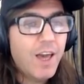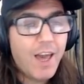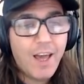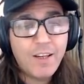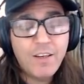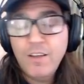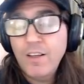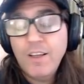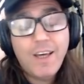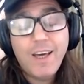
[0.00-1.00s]
And
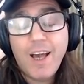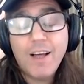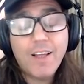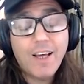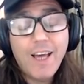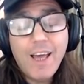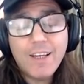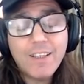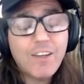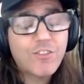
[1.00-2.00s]

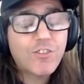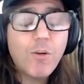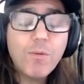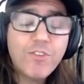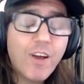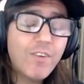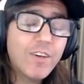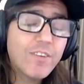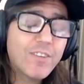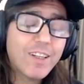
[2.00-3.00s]
again, there's so much
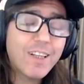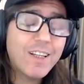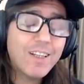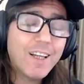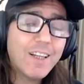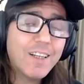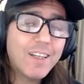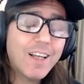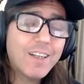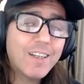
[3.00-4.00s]
evidence that they that
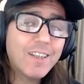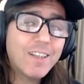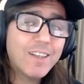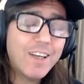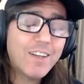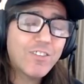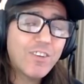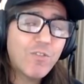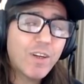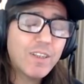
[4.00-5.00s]
that the
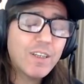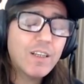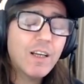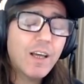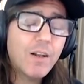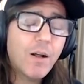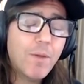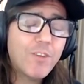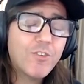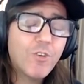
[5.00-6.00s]
DNC rigged it. And I'll
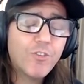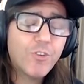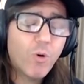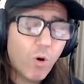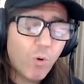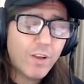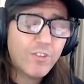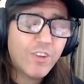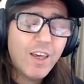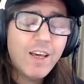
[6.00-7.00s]
mention also
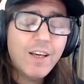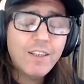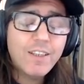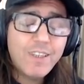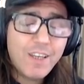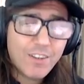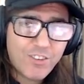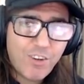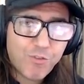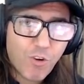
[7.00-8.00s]
always the
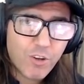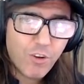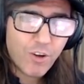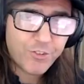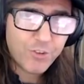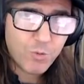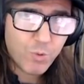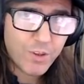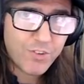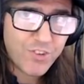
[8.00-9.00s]
DNC fraud lawsuit
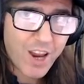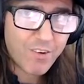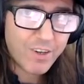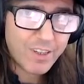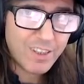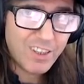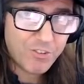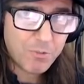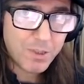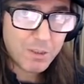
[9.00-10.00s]
with Jared and
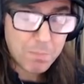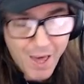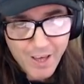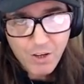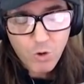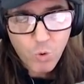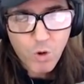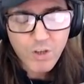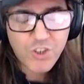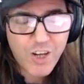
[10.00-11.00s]
Elizabeth Beck, who
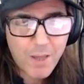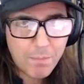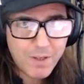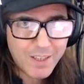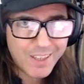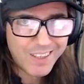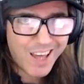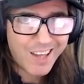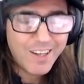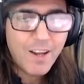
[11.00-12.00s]
are championing
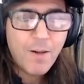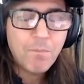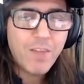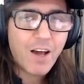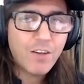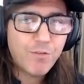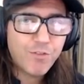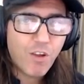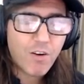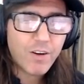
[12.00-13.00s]
that down in
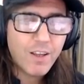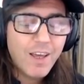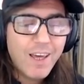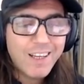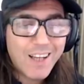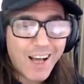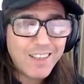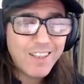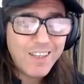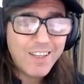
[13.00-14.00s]
Florida got
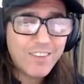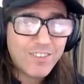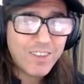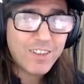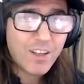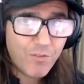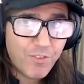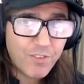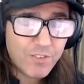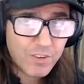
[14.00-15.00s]
the DNC to,
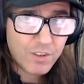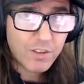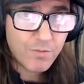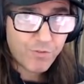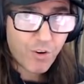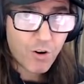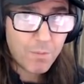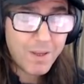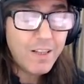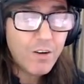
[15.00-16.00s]
conv- to confirm
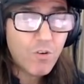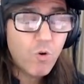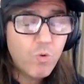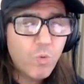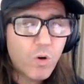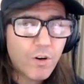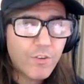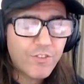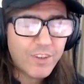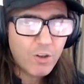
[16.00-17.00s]
in their own
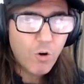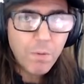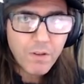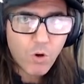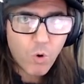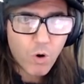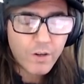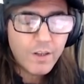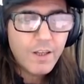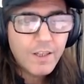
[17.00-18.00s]
words in open
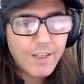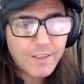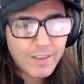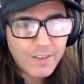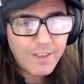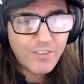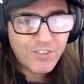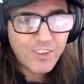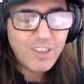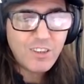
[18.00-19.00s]
court that the
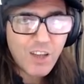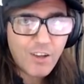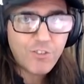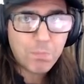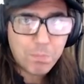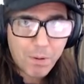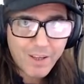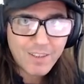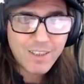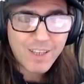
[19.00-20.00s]
DNC does
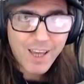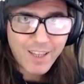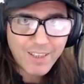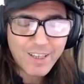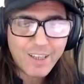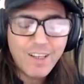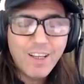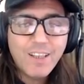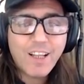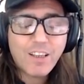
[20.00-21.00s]
pick the candidate,
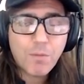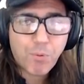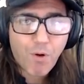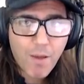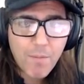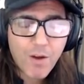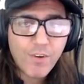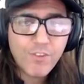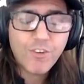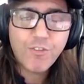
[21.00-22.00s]
that the
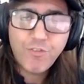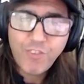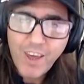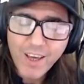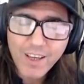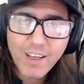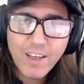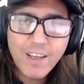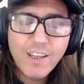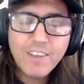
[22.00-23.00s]
primaries are fake.
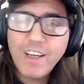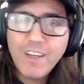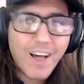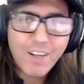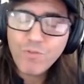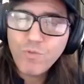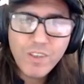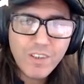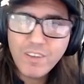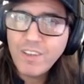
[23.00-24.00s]
They're not
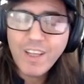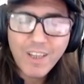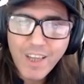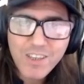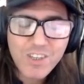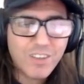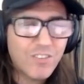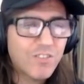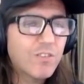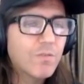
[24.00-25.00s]
real
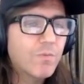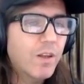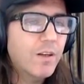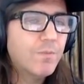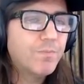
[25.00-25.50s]
elections. Right?